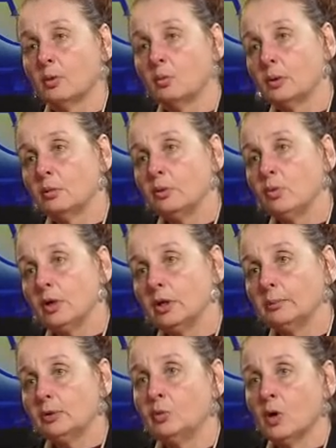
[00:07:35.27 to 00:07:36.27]
What we want
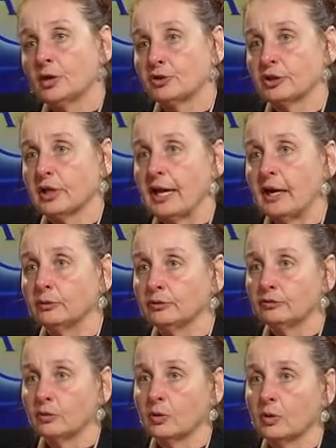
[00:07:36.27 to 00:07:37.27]
to be watching out
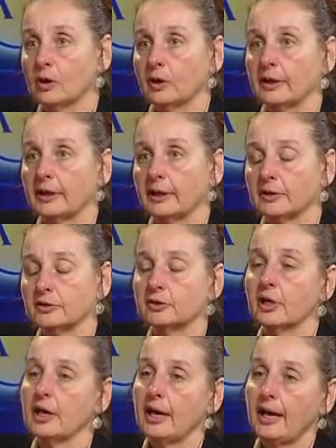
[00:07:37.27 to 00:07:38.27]
for is